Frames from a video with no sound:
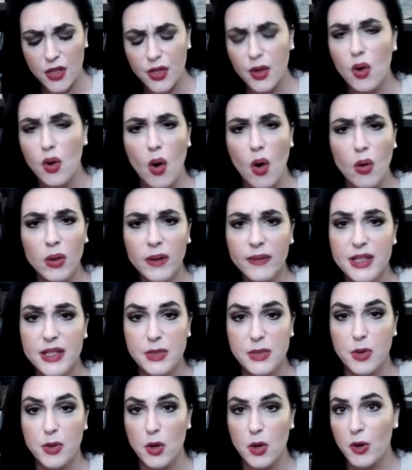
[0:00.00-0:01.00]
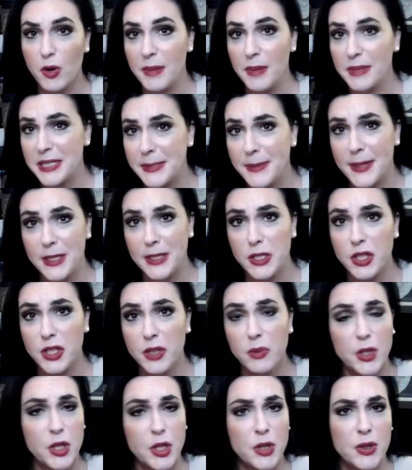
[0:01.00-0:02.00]
The goal of this program, especially
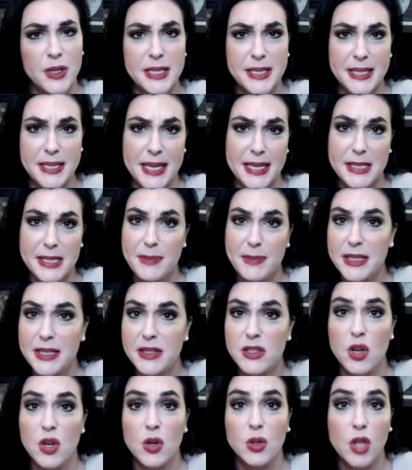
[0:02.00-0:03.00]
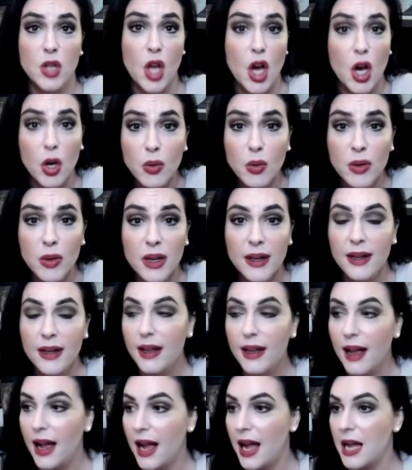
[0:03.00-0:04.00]
when your assessments are low,
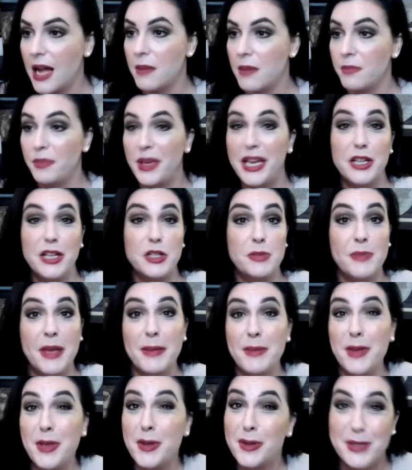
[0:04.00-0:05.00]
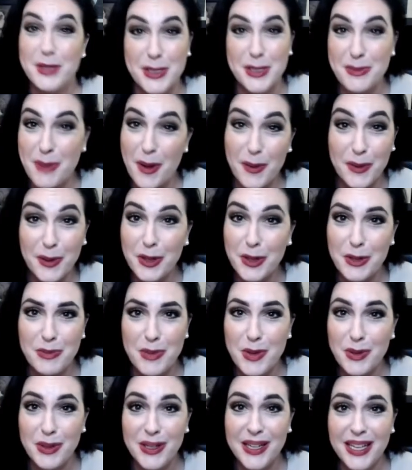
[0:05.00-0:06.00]
because maybe you're a smaller
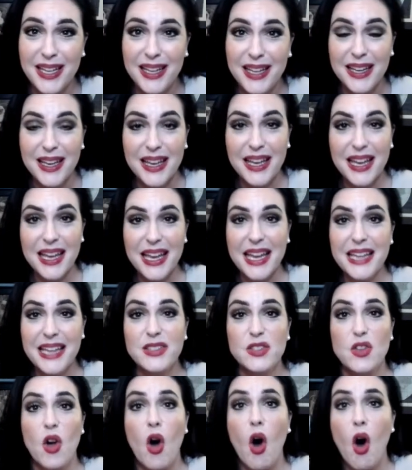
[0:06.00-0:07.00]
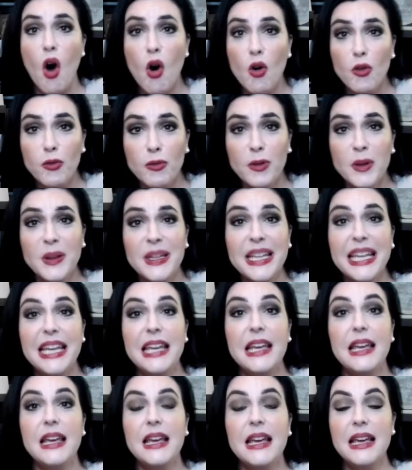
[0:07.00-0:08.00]
community, is to
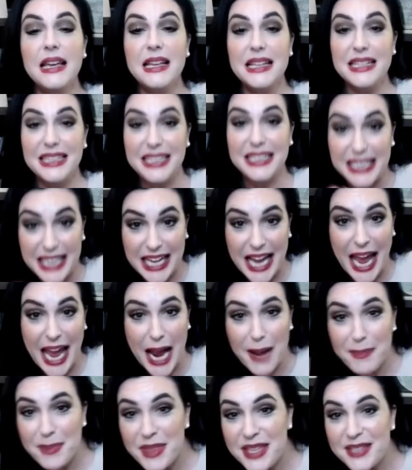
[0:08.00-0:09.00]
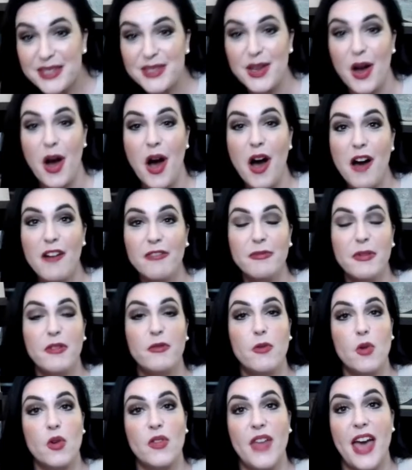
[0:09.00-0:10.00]
hopefully cap this off
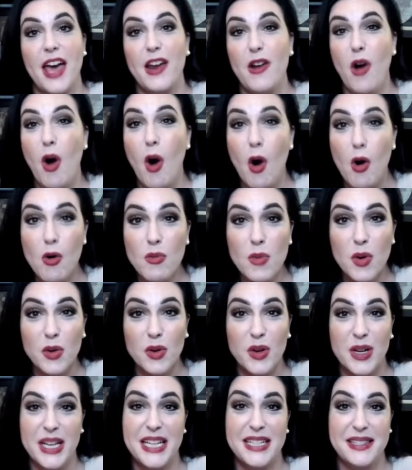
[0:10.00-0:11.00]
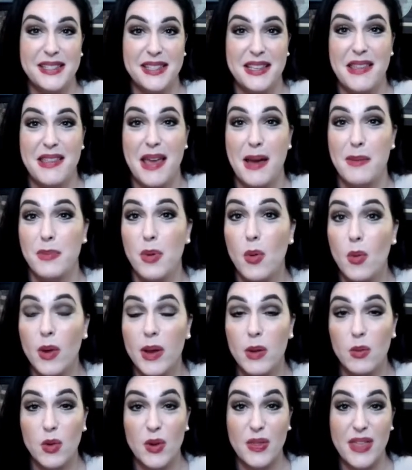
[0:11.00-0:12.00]
before that homeowner gets to that
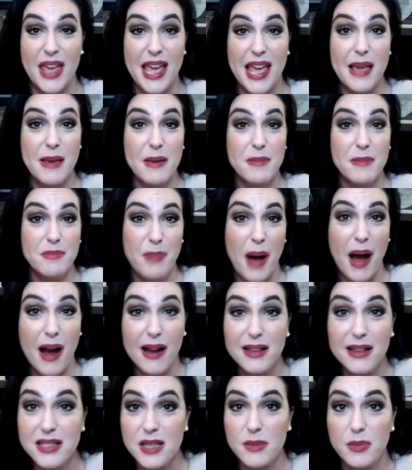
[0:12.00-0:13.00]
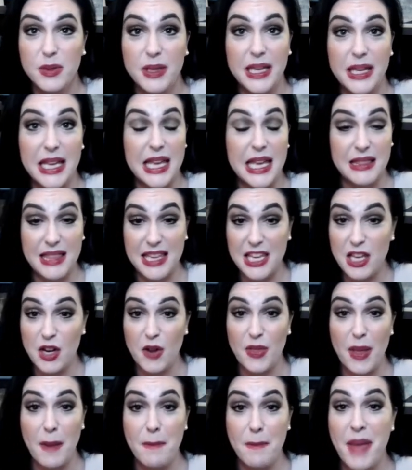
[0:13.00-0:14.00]
point where they possibly,
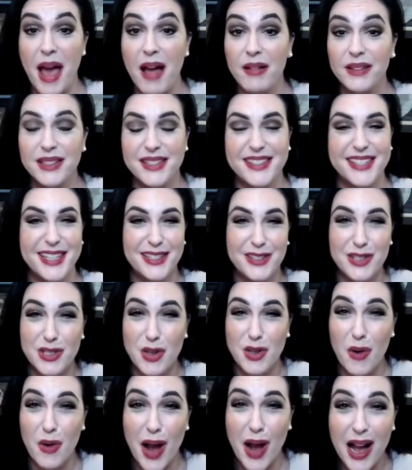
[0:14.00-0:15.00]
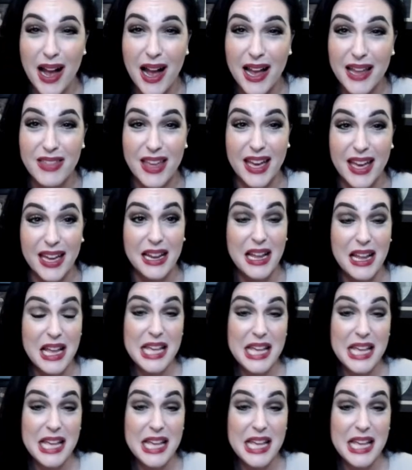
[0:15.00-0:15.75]
that balance gets so high that,